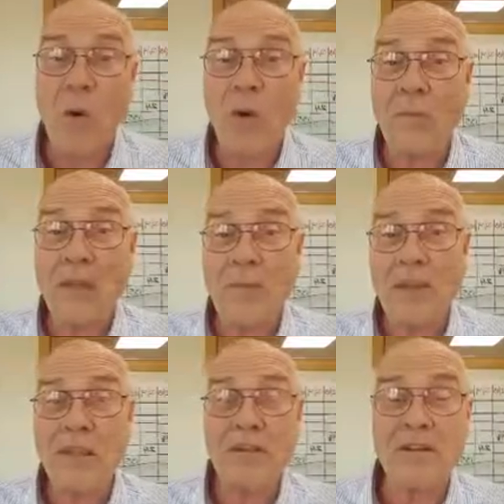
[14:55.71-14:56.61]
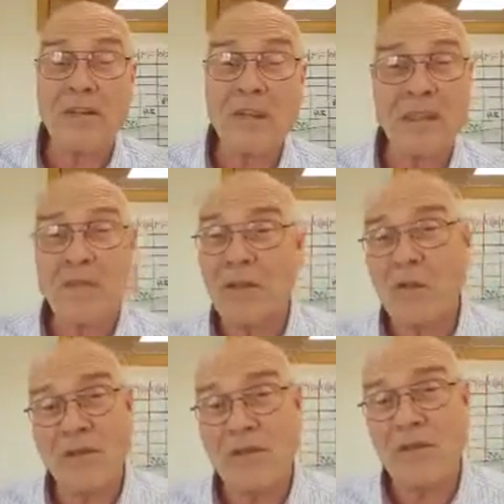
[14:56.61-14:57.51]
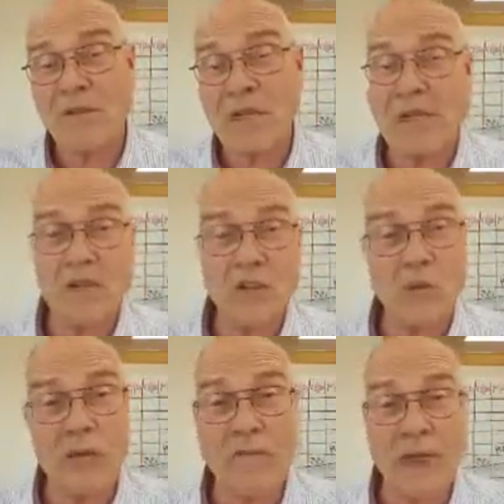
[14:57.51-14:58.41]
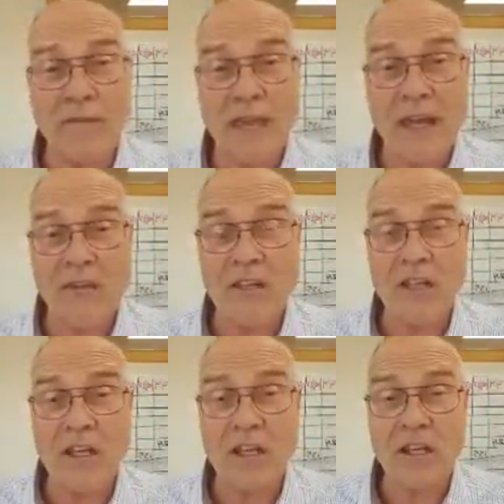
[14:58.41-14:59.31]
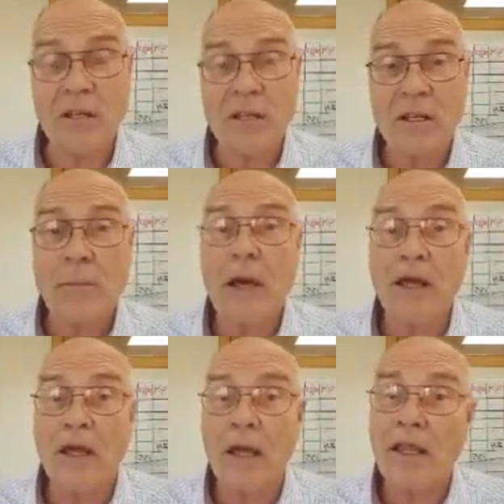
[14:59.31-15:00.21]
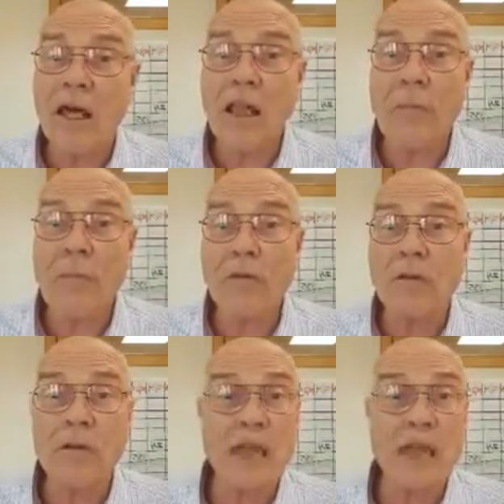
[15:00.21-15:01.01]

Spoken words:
Or maybe they're making between $15,000 and $25,000 a year. But a lot of people could